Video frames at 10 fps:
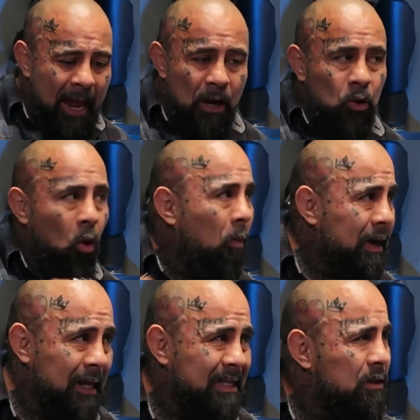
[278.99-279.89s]
And no
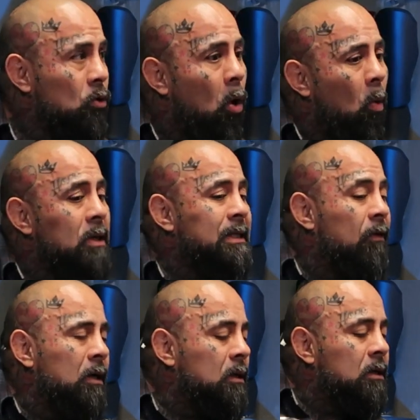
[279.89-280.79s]
one's
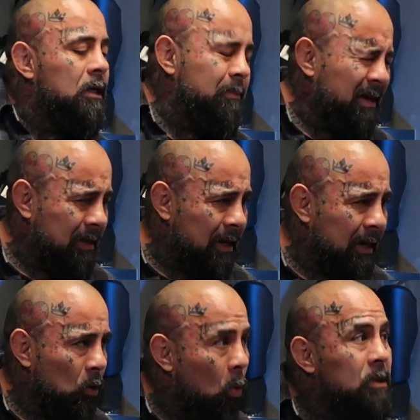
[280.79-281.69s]
ever going to touch me like that
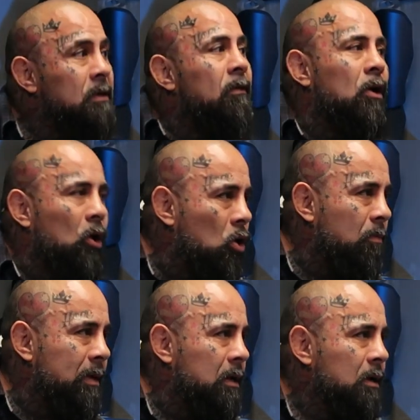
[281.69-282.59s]
again. No one's ever going to
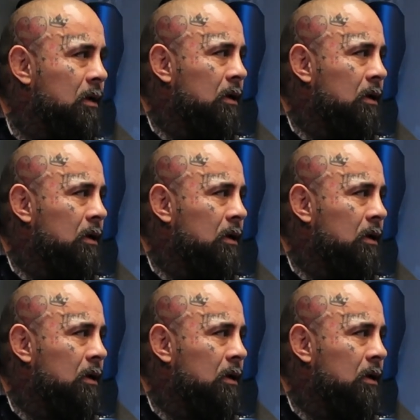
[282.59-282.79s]
hurt me.